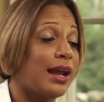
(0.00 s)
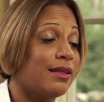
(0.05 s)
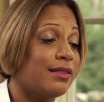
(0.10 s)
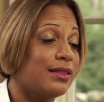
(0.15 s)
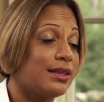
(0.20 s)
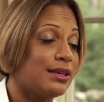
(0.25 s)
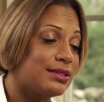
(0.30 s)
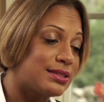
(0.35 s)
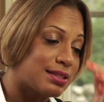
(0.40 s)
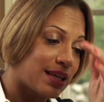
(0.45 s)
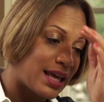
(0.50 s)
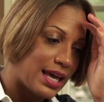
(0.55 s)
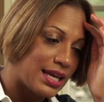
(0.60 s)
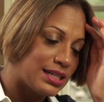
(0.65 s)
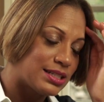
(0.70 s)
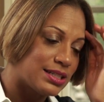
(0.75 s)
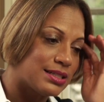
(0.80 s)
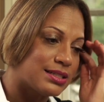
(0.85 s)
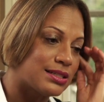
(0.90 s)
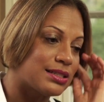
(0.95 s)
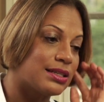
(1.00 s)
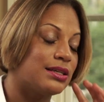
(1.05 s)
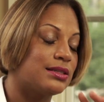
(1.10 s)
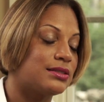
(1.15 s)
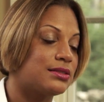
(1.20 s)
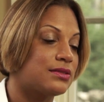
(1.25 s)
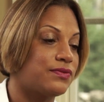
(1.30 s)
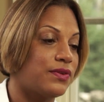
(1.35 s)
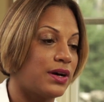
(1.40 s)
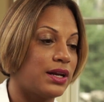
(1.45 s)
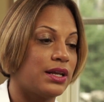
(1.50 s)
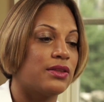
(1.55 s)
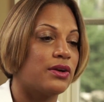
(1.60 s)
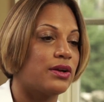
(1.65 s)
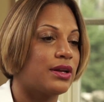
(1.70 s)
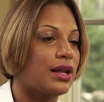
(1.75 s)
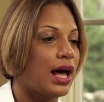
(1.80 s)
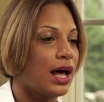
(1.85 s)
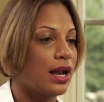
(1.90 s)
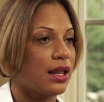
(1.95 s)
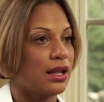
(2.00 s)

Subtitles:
lot of these agents, it's funny, there are